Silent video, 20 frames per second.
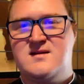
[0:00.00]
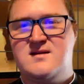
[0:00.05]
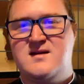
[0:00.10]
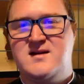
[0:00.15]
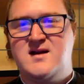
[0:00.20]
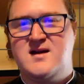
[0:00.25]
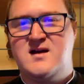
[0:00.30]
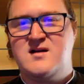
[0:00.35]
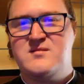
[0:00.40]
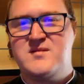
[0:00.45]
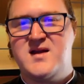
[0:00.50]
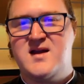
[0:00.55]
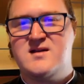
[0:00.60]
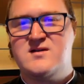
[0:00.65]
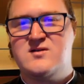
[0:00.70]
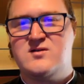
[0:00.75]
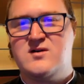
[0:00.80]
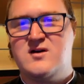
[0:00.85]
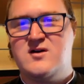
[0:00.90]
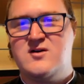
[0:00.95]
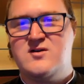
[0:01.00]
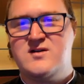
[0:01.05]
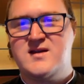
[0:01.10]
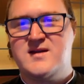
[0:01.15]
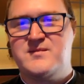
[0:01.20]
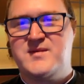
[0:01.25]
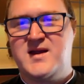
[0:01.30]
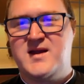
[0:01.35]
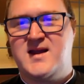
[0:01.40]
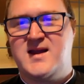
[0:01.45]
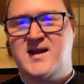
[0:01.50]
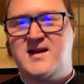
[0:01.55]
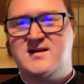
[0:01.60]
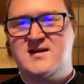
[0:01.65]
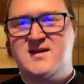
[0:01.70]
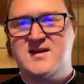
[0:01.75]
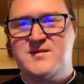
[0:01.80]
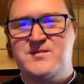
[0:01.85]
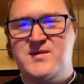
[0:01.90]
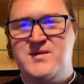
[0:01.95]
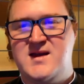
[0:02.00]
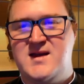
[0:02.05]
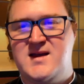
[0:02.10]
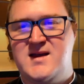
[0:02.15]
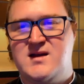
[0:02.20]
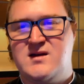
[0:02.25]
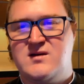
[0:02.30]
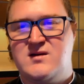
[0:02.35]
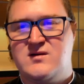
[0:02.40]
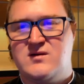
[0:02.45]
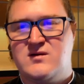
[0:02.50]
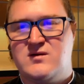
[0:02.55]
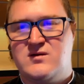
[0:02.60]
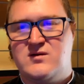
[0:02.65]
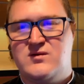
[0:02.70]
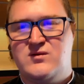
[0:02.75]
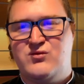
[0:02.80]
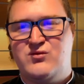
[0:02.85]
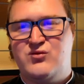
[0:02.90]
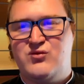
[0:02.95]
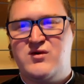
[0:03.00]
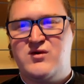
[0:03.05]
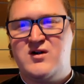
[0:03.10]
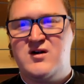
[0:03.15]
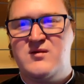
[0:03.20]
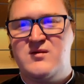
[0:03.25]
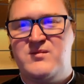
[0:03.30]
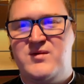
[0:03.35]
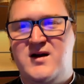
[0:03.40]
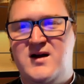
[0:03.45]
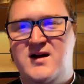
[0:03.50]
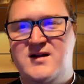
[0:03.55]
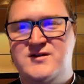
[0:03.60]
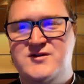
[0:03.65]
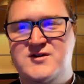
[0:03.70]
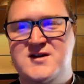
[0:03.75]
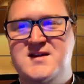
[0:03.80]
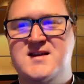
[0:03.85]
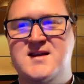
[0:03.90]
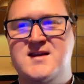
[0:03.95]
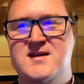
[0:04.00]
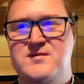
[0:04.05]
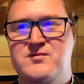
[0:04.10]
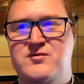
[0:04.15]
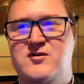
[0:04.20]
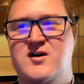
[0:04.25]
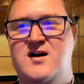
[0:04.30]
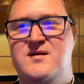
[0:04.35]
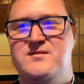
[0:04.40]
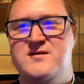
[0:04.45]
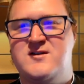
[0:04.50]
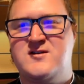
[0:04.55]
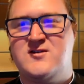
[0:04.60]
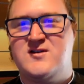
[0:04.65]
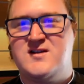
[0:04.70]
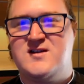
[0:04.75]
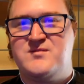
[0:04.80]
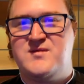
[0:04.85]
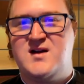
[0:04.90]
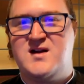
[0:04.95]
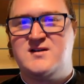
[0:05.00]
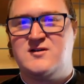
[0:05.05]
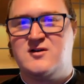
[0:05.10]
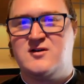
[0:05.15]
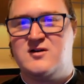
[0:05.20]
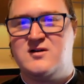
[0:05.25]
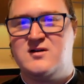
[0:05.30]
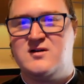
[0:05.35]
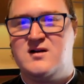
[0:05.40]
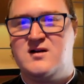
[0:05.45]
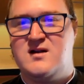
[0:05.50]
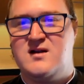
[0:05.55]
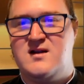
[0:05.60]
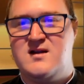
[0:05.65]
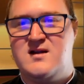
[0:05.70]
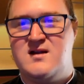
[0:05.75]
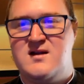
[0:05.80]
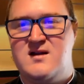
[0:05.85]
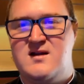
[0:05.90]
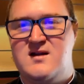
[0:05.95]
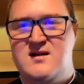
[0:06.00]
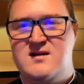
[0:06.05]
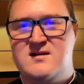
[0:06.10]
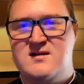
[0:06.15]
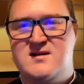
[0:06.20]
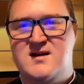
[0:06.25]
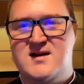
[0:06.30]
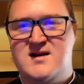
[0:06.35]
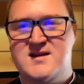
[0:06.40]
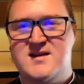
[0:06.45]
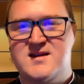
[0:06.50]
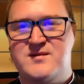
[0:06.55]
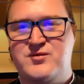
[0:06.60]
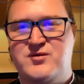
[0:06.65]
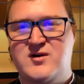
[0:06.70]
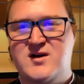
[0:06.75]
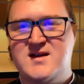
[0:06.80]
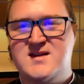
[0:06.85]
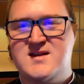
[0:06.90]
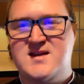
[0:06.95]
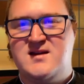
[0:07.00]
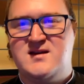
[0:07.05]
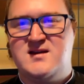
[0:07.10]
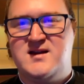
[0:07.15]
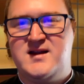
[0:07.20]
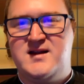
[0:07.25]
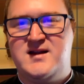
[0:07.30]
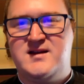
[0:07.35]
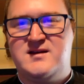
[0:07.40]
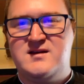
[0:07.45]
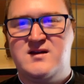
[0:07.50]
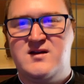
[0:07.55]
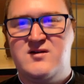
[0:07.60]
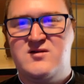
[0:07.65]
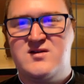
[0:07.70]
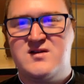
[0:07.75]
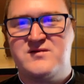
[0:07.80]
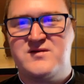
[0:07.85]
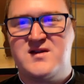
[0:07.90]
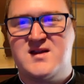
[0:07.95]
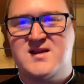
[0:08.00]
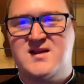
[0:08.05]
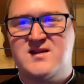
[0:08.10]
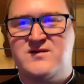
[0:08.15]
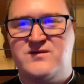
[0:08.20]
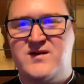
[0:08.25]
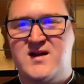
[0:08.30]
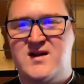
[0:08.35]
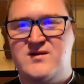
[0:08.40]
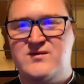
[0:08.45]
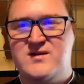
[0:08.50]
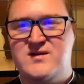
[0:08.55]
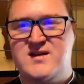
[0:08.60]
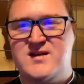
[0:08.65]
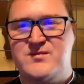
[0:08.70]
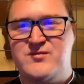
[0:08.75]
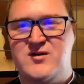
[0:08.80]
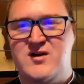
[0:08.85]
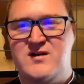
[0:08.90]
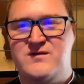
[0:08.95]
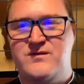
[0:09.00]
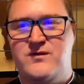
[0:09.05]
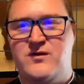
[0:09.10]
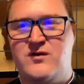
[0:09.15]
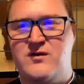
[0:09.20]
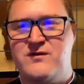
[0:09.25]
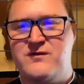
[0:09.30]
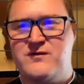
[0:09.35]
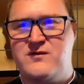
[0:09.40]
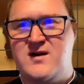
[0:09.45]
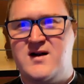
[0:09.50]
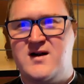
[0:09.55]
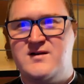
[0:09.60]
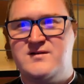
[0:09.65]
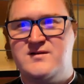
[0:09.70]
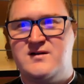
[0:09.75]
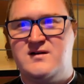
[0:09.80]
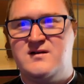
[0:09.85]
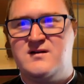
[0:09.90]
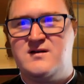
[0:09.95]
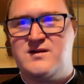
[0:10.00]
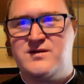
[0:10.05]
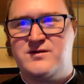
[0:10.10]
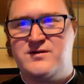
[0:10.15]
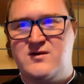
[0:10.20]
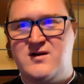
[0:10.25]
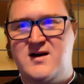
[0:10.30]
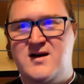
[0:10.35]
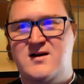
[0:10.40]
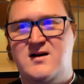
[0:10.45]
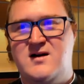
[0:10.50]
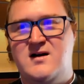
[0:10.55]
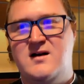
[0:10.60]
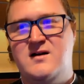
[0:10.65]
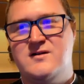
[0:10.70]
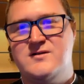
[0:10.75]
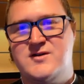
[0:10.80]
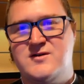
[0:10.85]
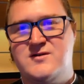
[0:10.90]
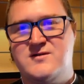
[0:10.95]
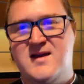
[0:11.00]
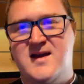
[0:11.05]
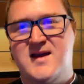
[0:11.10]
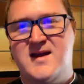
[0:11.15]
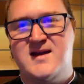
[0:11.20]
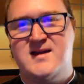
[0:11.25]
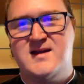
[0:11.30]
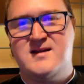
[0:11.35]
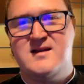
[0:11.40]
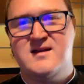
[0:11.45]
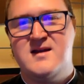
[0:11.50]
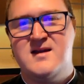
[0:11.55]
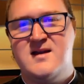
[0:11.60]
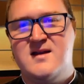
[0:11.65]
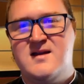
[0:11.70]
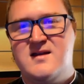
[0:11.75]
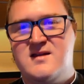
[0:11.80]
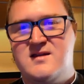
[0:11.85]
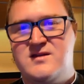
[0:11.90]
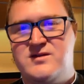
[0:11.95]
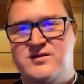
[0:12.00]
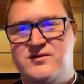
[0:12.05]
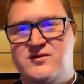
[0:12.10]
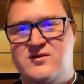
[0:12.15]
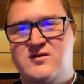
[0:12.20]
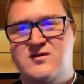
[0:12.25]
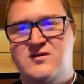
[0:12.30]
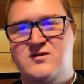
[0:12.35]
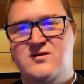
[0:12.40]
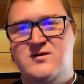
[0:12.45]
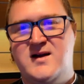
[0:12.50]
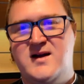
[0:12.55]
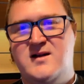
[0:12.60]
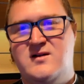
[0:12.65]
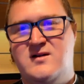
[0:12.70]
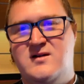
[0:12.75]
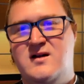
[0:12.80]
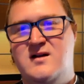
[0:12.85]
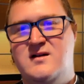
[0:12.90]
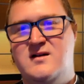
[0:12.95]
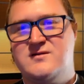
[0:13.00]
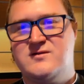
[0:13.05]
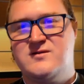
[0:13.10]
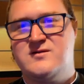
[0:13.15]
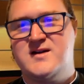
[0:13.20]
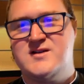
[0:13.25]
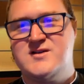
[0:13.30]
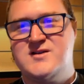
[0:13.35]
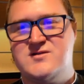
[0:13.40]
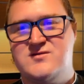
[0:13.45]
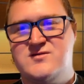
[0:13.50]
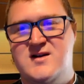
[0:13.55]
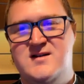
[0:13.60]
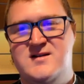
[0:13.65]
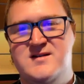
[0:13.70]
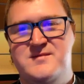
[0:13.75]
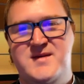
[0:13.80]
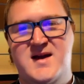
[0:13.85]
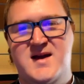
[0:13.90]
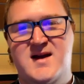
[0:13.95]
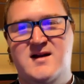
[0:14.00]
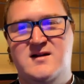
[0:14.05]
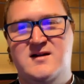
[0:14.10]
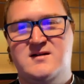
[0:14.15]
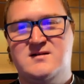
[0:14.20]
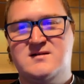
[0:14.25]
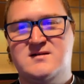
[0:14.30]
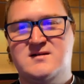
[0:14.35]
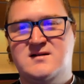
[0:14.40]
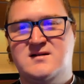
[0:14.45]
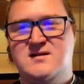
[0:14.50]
The young man arose and began to speak, whereupon Jesus brought him to his mother. Not surprisingly, news of this event was spread forth around, throughout all Judea and throughout all the region round about.